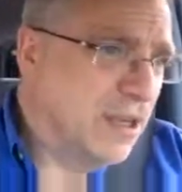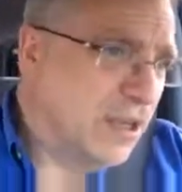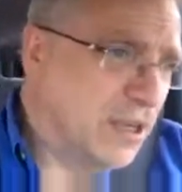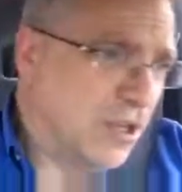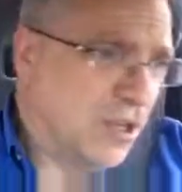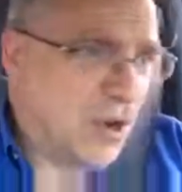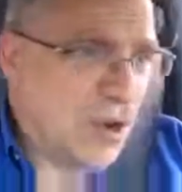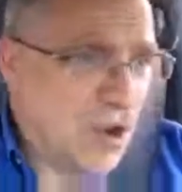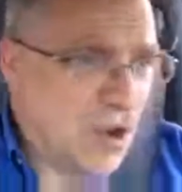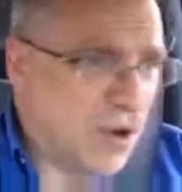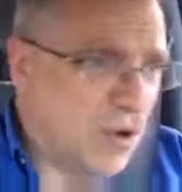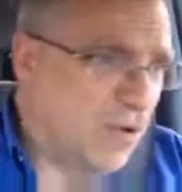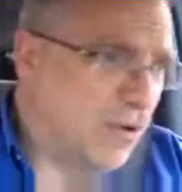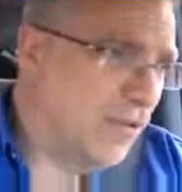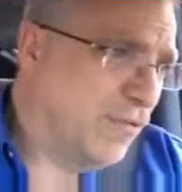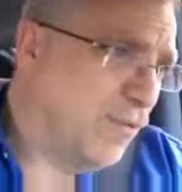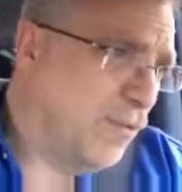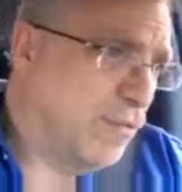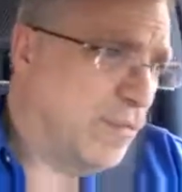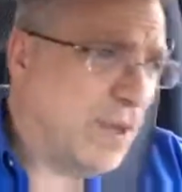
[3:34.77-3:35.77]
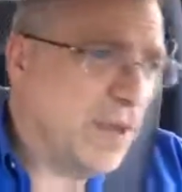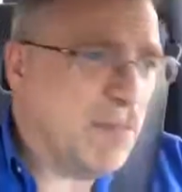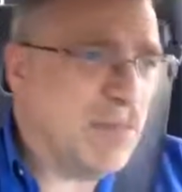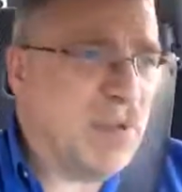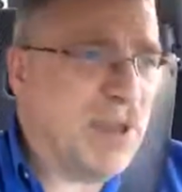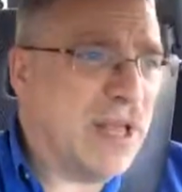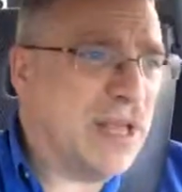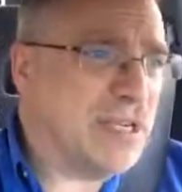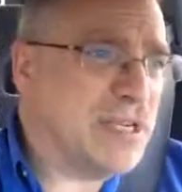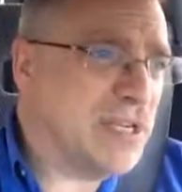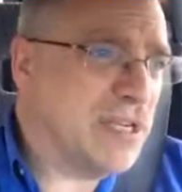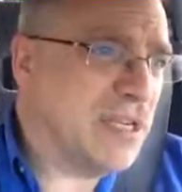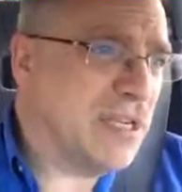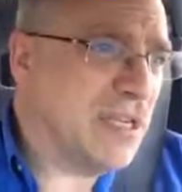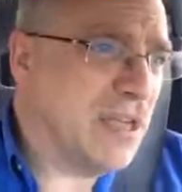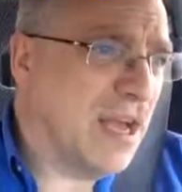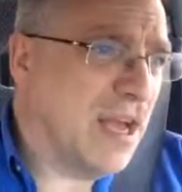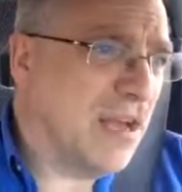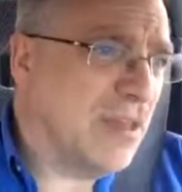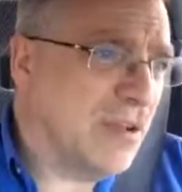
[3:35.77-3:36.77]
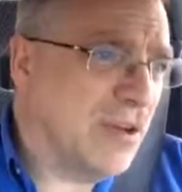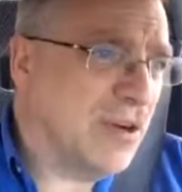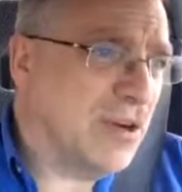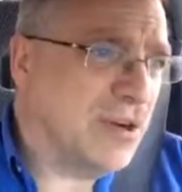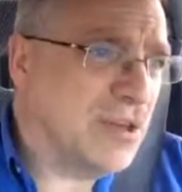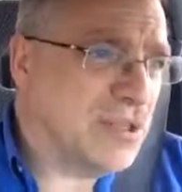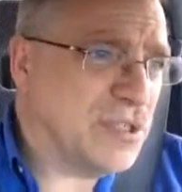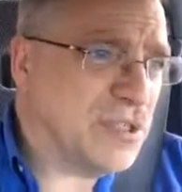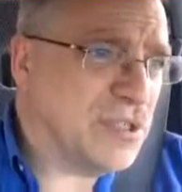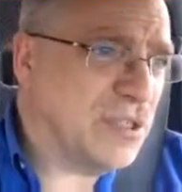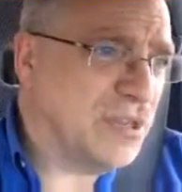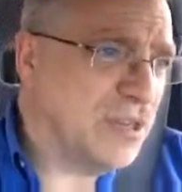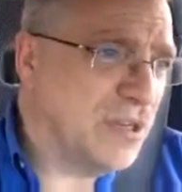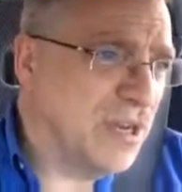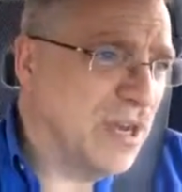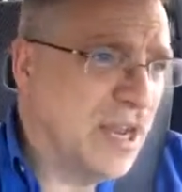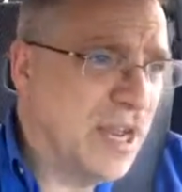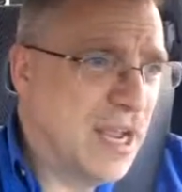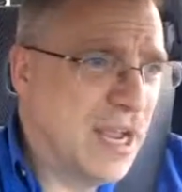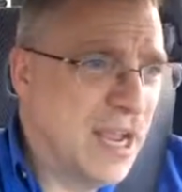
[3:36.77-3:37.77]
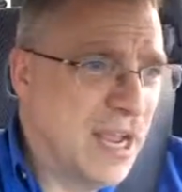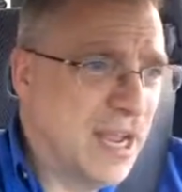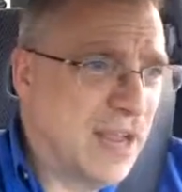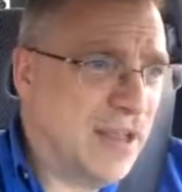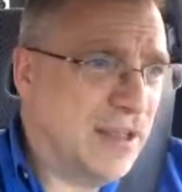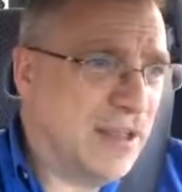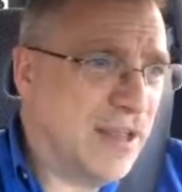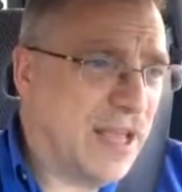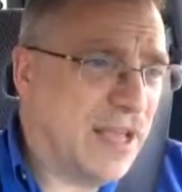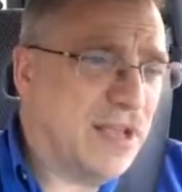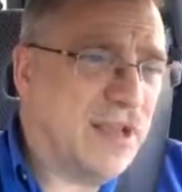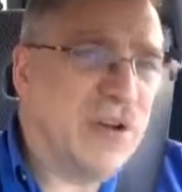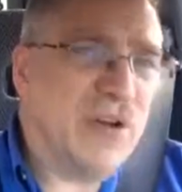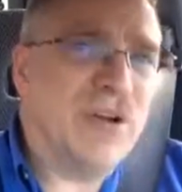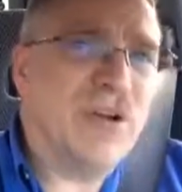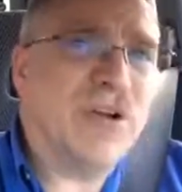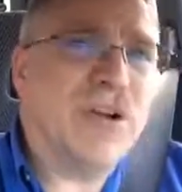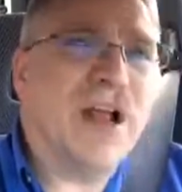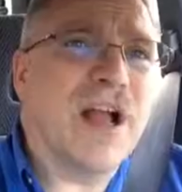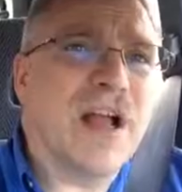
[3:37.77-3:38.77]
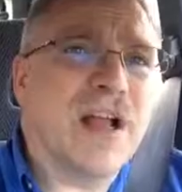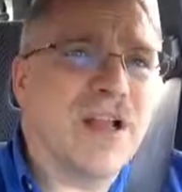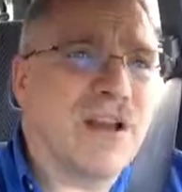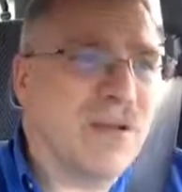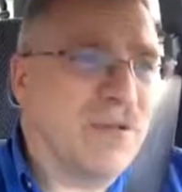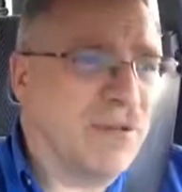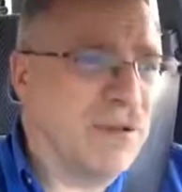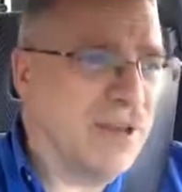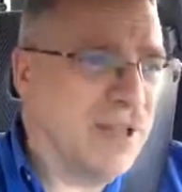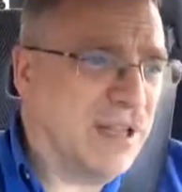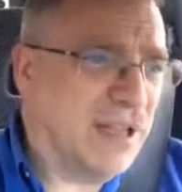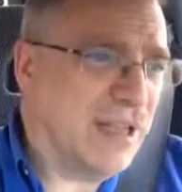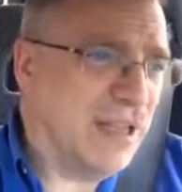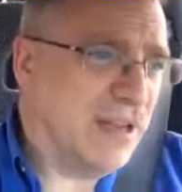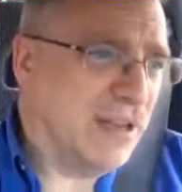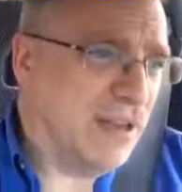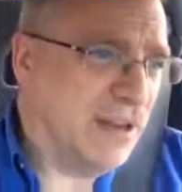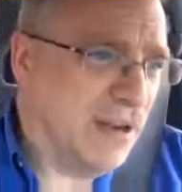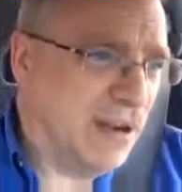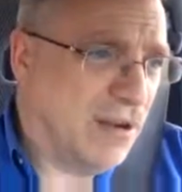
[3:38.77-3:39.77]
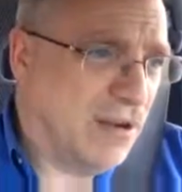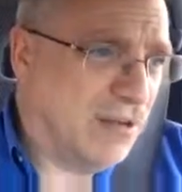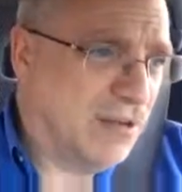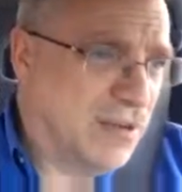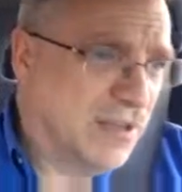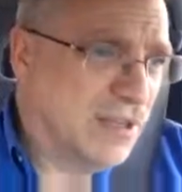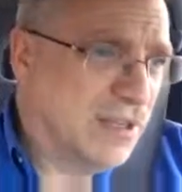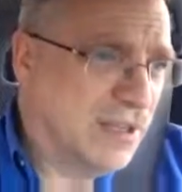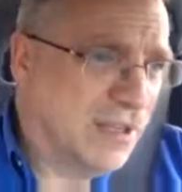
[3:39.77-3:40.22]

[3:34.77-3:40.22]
you know, if you be a blessing to others, and that, you know, you're not going to really, you know,